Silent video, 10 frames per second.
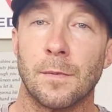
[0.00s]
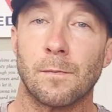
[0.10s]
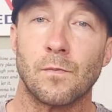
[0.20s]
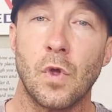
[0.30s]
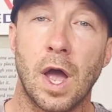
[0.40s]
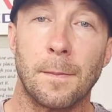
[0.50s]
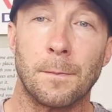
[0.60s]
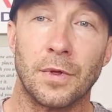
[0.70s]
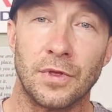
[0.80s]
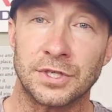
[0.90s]
not
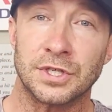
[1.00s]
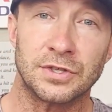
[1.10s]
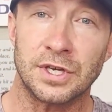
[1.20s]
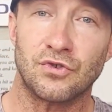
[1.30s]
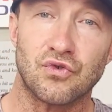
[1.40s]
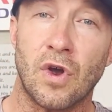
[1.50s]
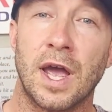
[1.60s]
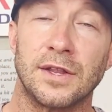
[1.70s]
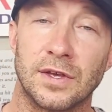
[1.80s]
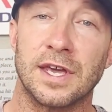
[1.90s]
maliciously
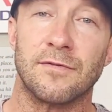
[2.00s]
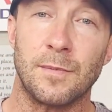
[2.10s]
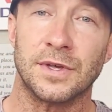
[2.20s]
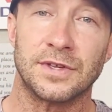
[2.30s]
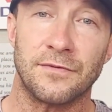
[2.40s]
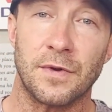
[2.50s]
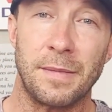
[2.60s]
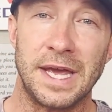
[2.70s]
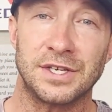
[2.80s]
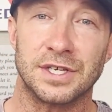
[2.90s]
trying to give
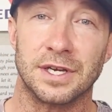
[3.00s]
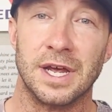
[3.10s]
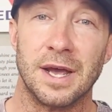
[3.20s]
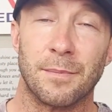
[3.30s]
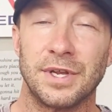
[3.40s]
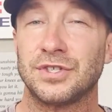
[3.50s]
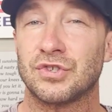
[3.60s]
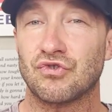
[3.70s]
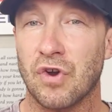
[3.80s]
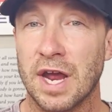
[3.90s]
misinformation, but he's
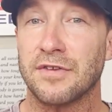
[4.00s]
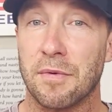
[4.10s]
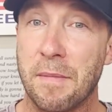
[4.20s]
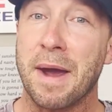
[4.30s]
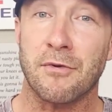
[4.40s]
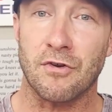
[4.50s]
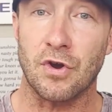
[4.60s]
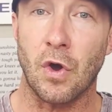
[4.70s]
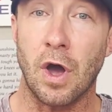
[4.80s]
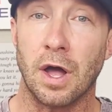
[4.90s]
just trying to remember it
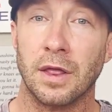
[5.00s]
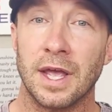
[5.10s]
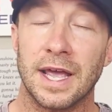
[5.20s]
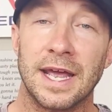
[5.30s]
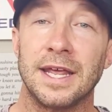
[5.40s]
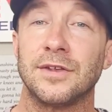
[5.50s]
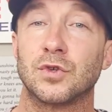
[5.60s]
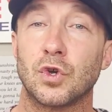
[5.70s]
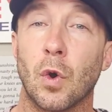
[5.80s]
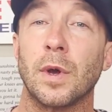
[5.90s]
all, and he's
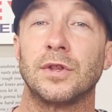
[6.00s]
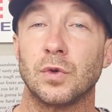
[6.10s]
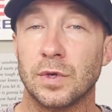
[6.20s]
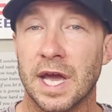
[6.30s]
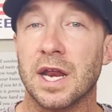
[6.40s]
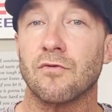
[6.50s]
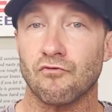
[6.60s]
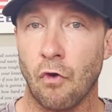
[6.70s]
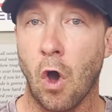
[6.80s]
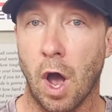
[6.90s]
going to get it
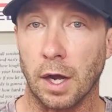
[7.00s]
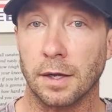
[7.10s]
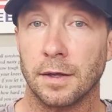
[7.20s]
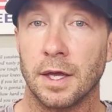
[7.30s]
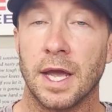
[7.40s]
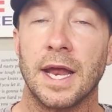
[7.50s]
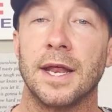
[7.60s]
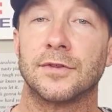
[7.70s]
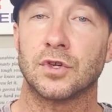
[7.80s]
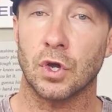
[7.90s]
wrong, and
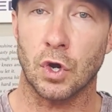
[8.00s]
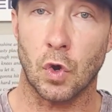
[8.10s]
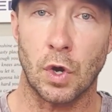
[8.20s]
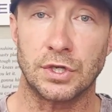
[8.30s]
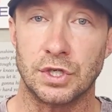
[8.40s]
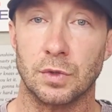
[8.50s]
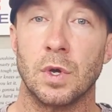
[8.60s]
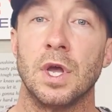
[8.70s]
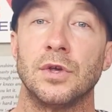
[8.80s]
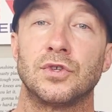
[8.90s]
it's going to hurt you.
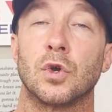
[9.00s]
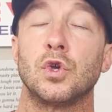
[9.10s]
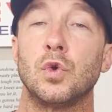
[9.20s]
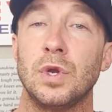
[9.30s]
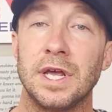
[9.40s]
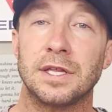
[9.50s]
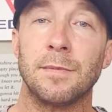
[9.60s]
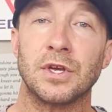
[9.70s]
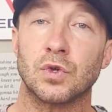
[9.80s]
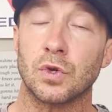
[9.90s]
So you need to
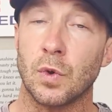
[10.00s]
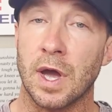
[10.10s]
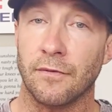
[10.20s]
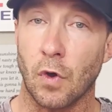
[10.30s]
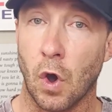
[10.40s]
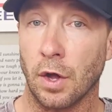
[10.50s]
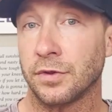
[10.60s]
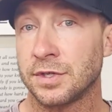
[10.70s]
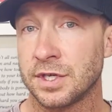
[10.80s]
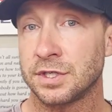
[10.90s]
make sure you have all
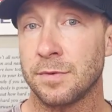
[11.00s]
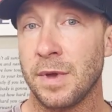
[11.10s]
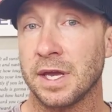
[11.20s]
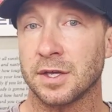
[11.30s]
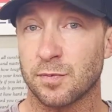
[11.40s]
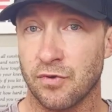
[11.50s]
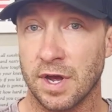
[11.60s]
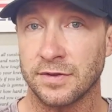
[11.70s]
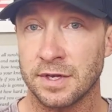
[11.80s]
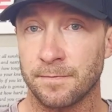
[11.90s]
decision makers
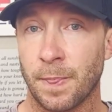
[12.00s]
present